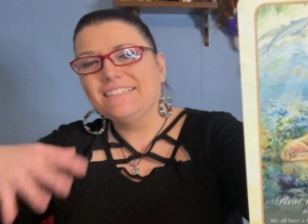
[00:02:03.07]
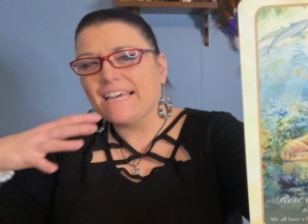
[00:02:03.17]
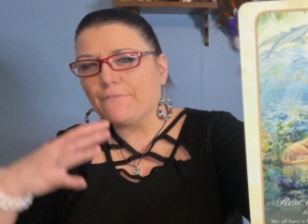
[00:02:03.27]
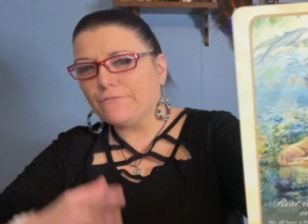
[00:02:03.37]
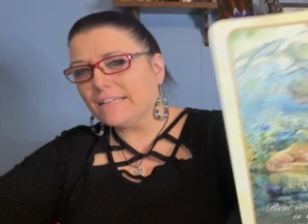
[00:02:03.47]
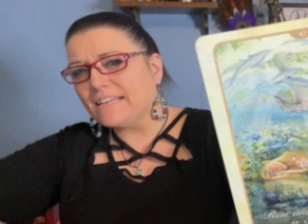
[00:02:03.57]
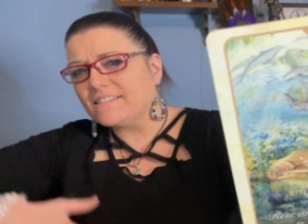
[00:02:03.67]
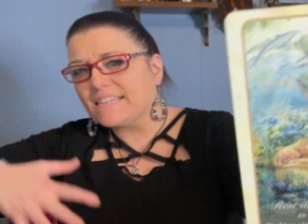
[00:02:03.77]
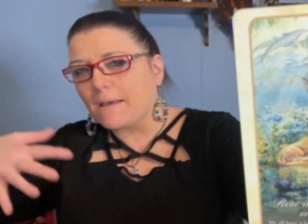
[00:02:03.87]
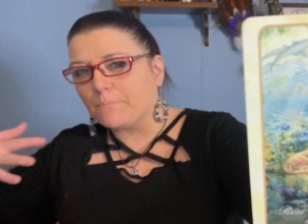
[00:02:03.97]
Definitely
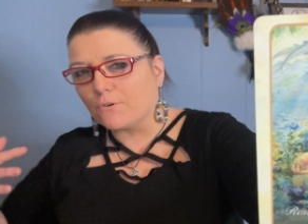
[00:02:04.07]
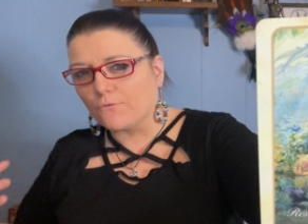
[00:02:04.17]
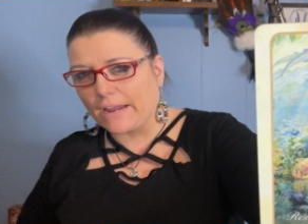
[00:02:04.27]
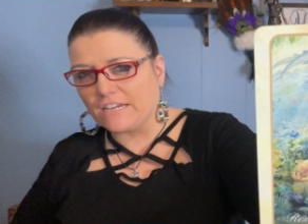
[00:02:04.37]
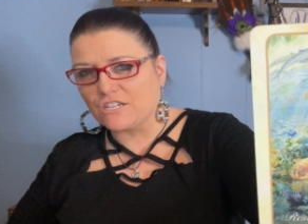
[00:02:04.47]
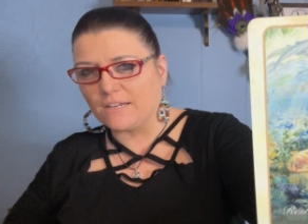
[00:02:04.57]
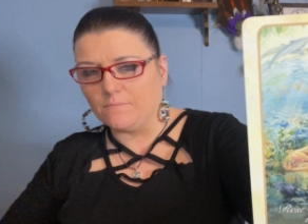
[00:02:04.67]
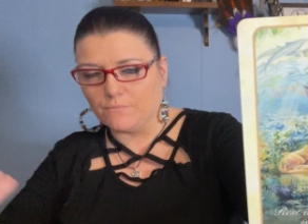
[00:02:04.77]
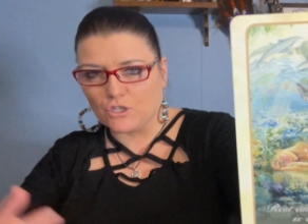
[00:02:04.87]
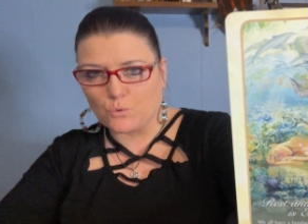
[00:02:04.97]

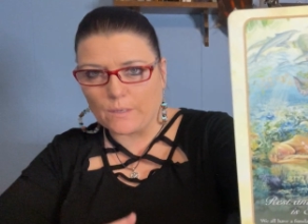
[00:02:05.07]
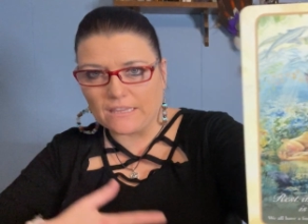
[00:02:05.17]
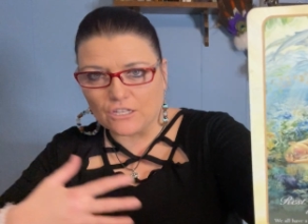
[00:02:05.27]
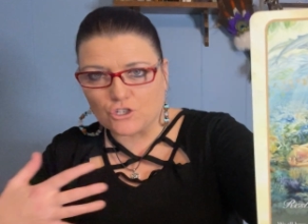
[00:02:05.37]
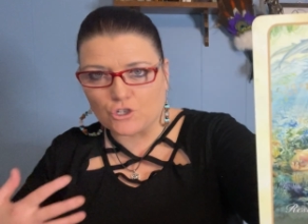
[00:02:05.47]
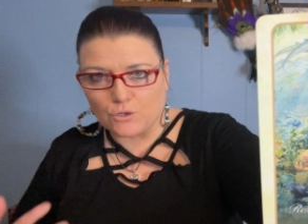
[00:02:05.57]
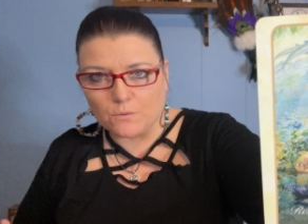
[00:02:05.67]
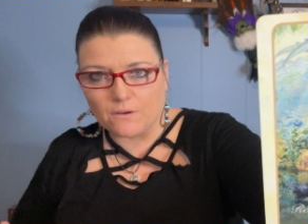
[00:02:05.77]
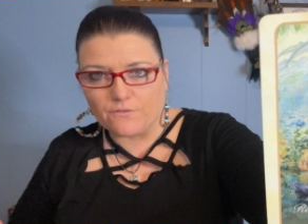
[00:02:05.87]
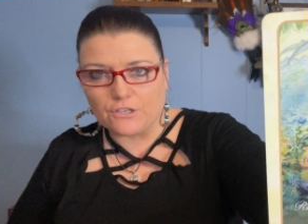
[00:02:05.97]
separation between the
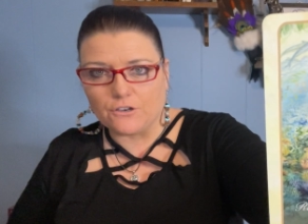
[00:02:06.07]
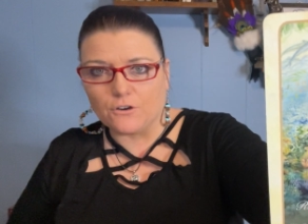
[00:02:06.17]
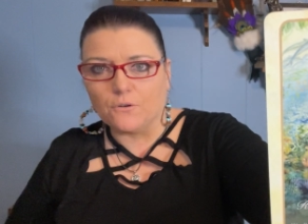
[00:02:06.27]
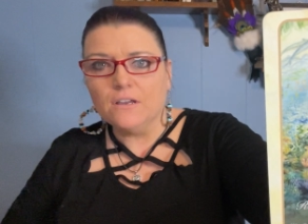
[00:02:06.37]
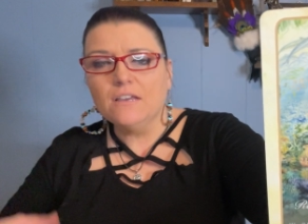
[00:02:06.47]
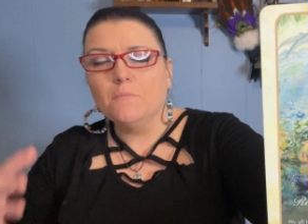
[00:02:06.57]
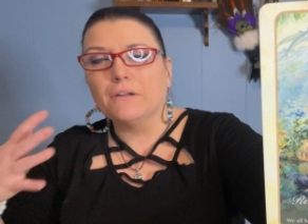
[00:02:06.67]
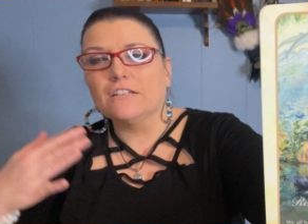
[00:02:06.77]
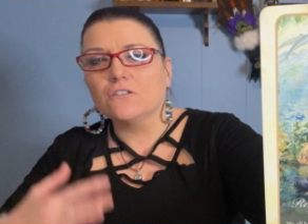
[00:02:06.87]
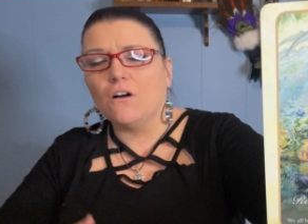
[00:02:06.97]
two of you,
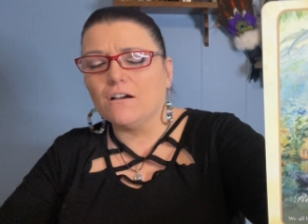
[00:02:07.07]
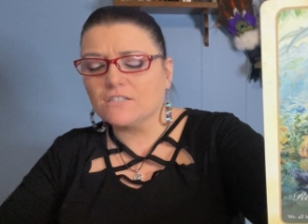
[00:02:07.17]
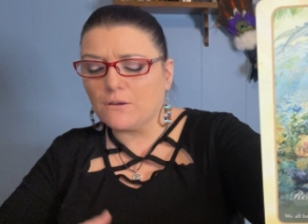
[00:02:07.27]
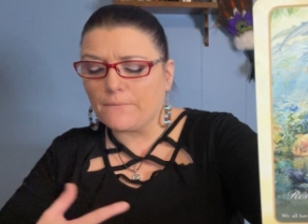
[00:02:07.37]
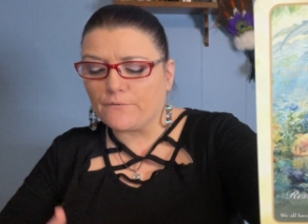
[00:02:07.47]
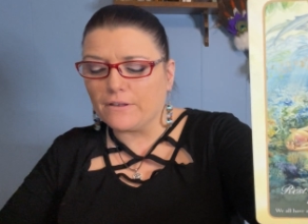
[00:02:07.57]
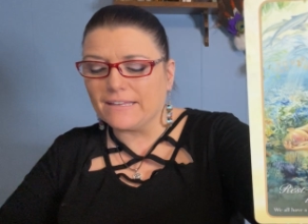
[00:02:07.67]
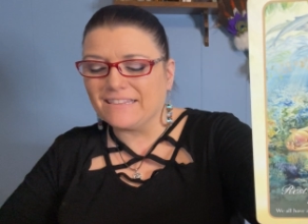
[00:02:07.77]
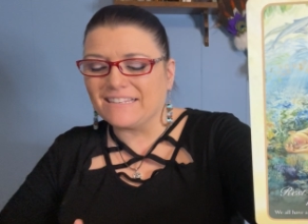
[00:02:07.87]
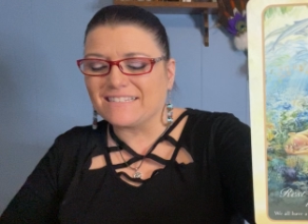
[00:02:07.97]
but it's also I'm
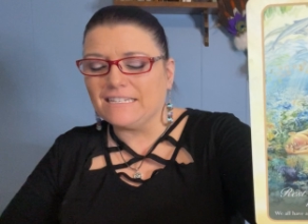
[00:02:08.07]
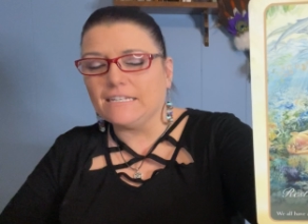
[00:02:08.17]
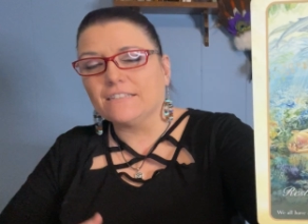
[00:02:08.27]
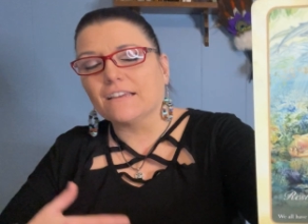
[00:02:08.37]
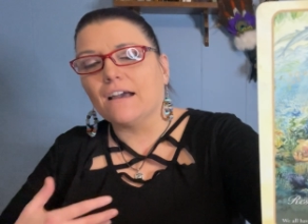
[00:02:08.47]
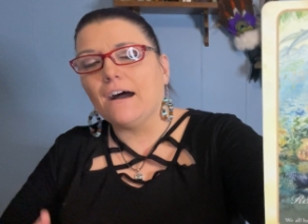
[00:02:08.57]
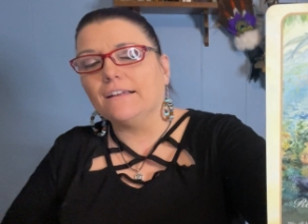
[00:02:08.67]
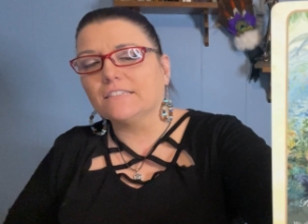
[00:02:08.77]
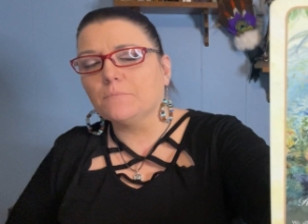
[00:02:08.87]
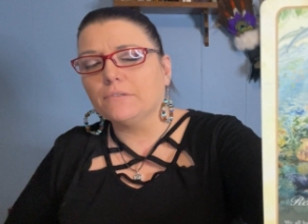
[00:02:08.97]
feeling this need to
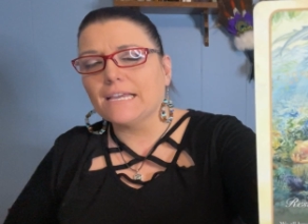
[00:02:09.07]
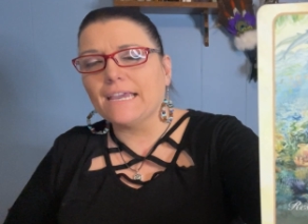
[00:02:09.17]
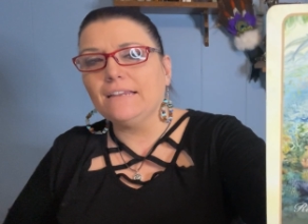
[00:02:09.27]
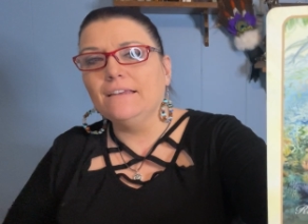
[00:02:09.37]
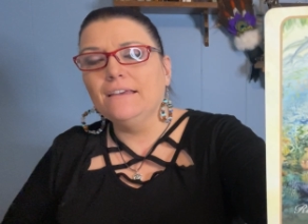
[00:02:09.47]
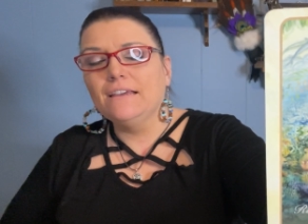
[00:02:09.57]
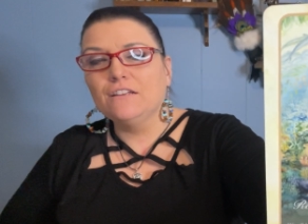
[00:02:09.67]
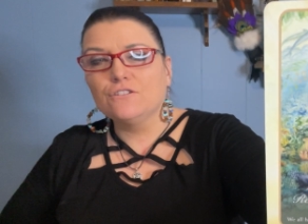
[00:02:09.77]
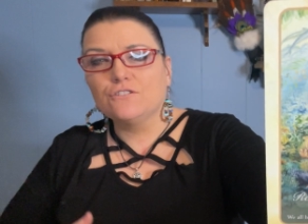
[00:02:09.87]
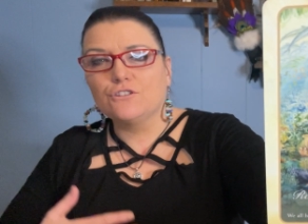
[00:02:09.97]
contemplate,
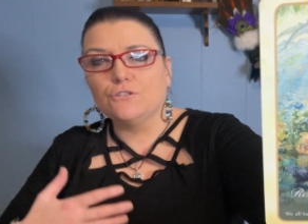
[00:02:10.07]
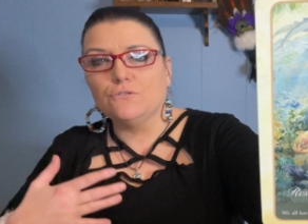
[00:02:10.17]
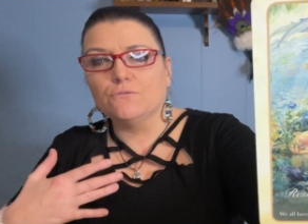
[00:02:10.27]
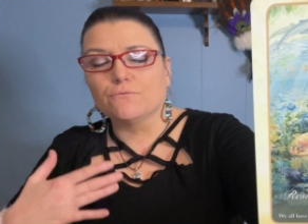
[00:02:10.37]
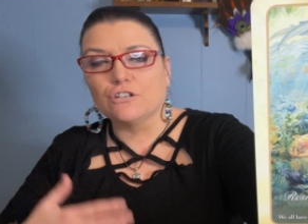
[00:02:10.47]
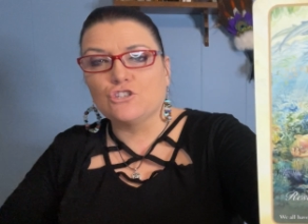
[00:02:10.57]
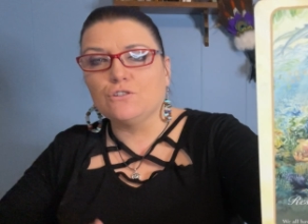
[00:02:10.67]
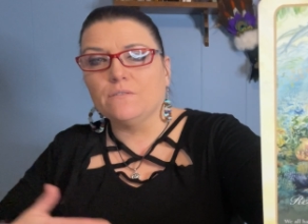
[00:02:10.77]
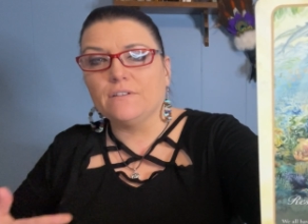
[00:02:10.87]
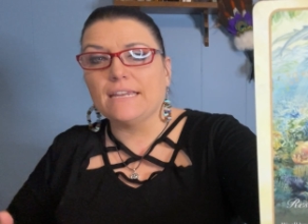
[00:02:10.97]
to
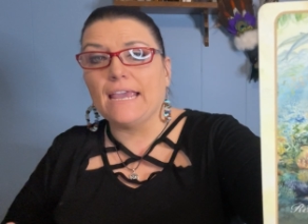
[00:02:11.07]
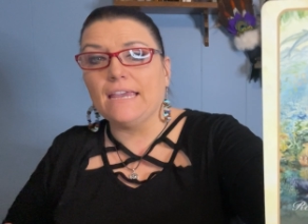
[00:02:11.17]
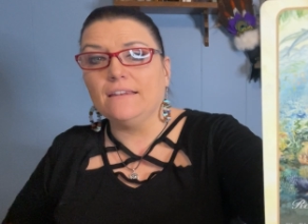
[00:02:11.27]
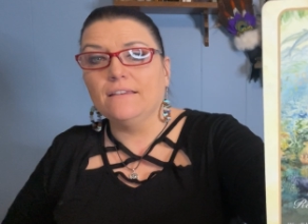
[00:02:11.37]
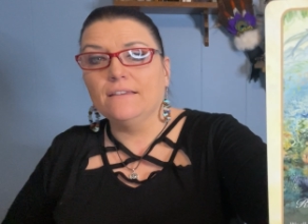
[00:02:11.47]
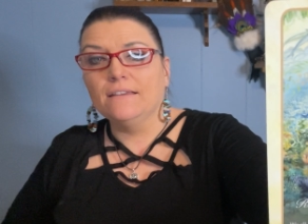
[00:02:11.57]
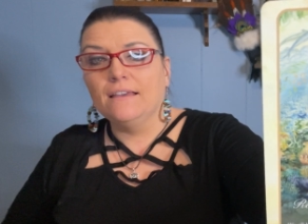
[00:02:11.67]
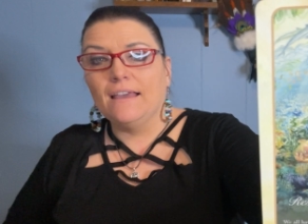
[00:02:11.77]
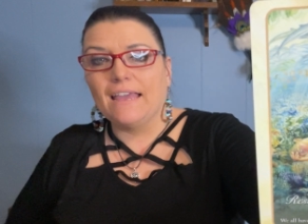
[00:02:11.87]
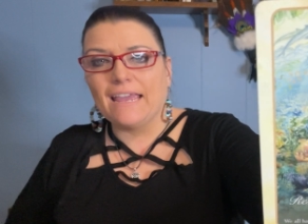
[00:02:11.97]
rejuvenate,
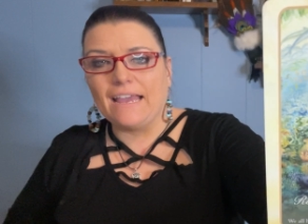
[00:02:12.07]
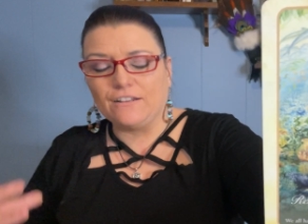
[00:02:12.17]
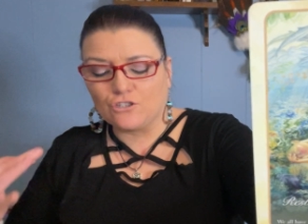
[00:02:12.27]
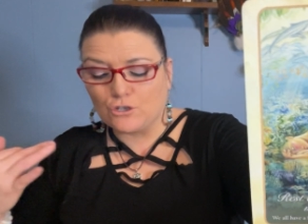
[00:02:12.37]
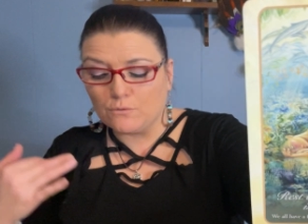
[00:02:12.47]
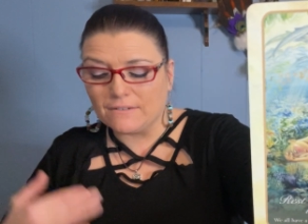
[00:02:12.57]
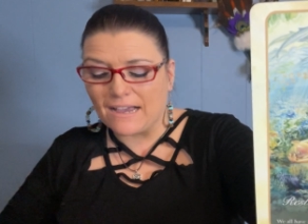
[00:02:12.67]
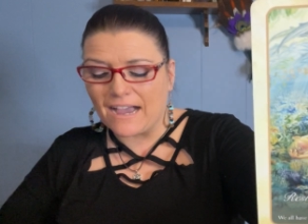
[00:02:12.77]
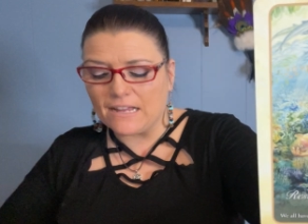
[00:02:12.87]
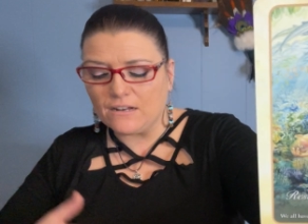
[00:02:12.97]
and to
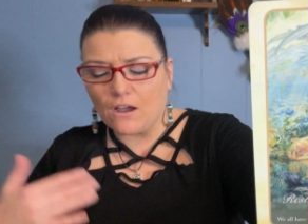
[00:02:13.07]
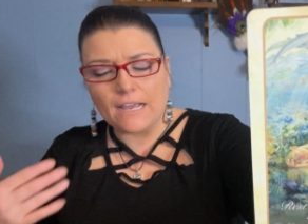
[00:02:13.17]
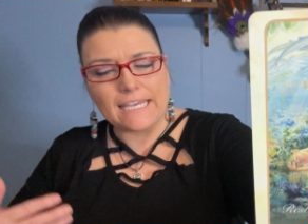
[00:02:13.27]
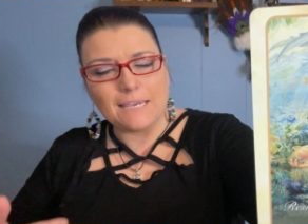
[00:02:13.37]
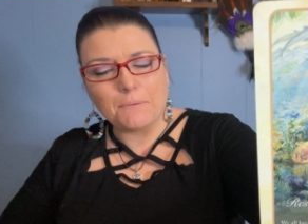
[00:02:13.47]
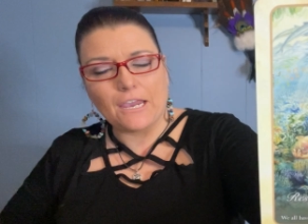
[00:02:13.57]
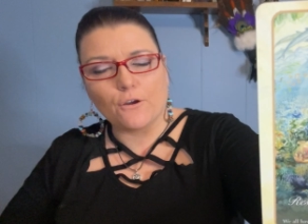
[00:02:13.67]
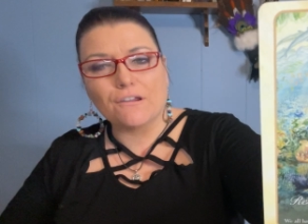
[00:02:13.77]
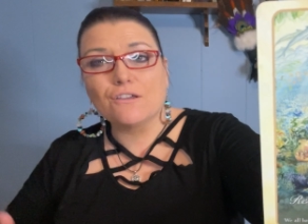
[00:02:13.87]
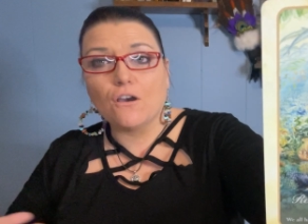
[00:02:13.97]
not, I keep
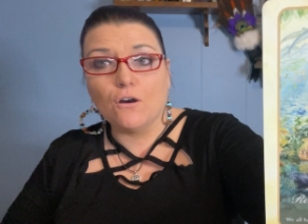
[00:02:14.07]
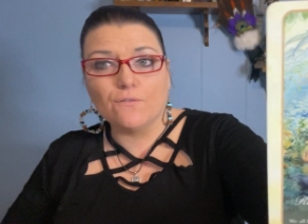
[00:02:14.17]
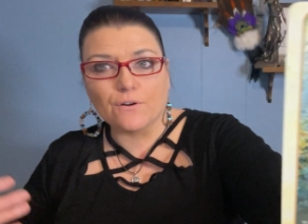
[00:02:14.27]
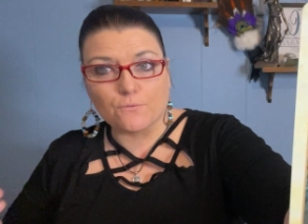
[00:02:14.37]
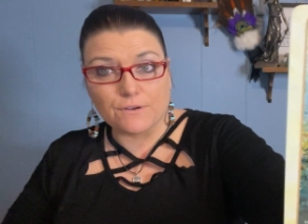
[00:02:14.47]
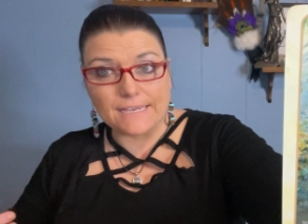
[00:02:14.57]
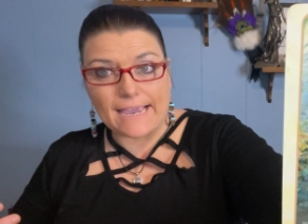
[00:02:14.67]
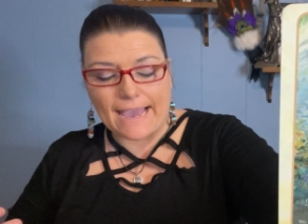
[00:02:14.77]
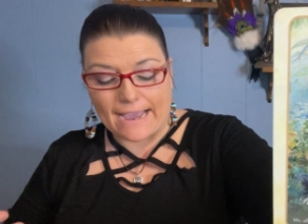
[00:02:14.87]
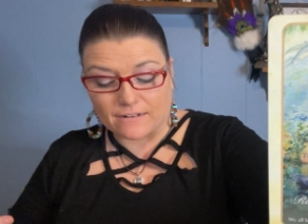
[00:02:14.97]
hearing
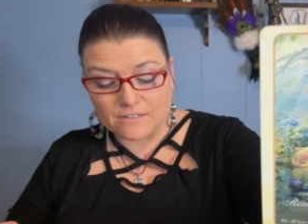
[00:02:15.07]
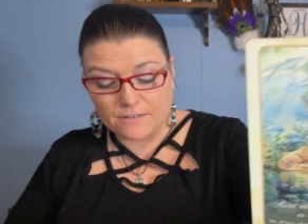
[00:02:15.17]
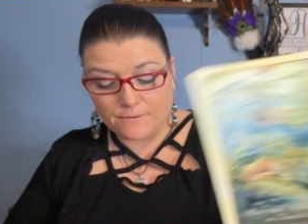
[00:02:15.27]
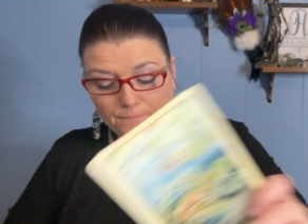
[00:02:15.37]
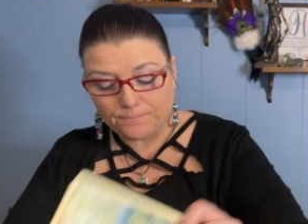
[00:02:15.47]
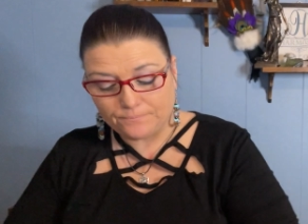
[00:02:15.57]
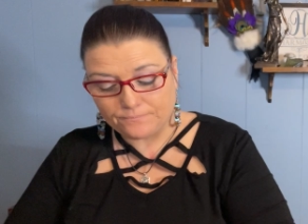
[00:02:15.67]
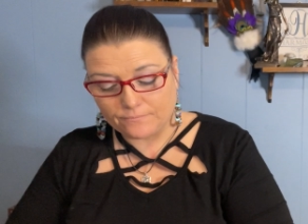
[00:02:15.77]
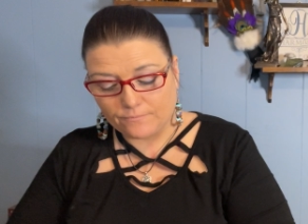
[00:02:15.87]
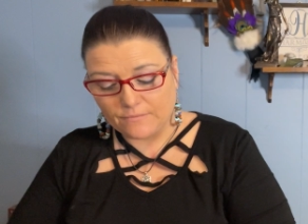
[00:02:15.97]
overreact.
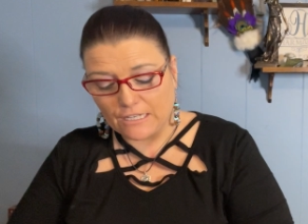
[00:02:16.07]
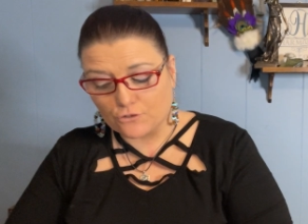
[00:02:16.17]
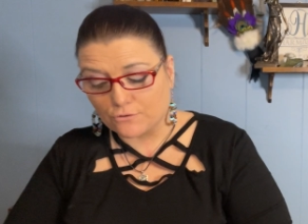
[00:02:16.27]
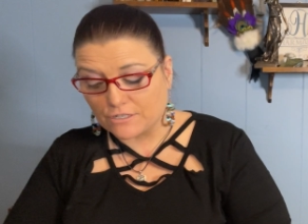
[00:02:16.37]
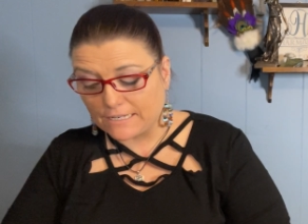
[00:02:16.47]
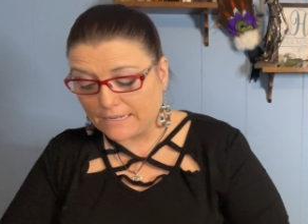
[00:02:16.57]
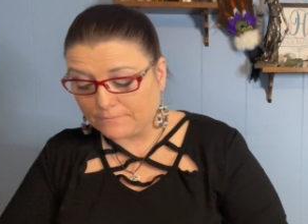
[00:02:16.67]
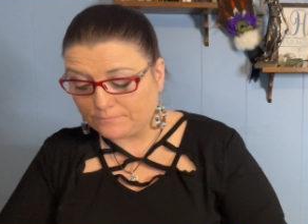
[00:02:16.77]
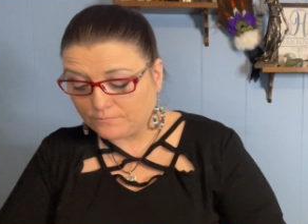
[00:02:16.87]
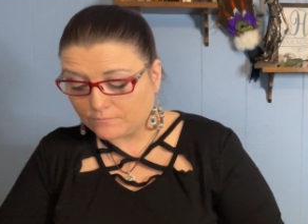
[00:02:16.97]
Interesting.